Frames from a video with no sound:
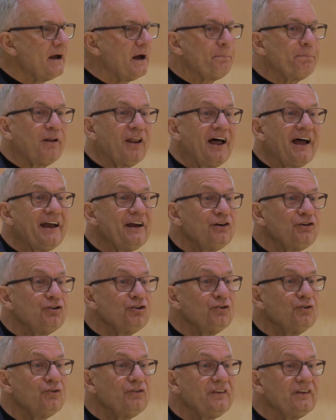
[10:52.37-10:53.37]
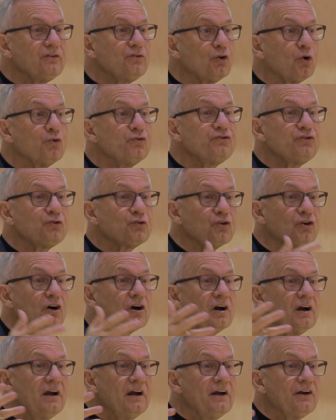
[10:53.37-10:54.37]
applying to those who
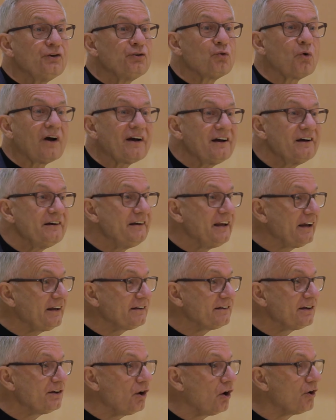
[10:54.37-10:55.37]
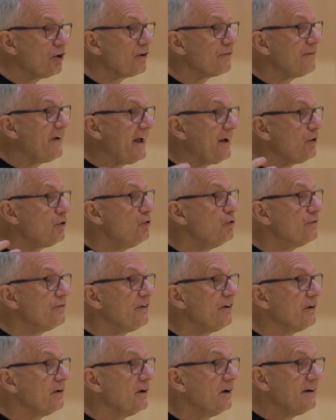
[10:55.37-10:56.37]
are drug addicted on our
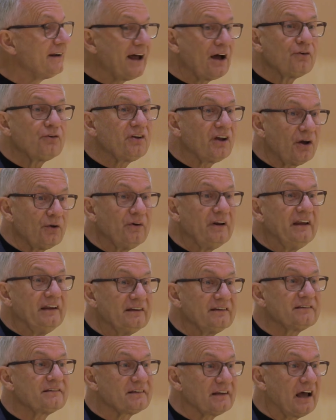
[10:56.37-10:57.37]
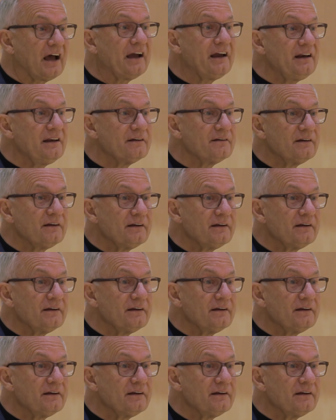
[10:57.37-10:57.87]
Vancouver downtown east side.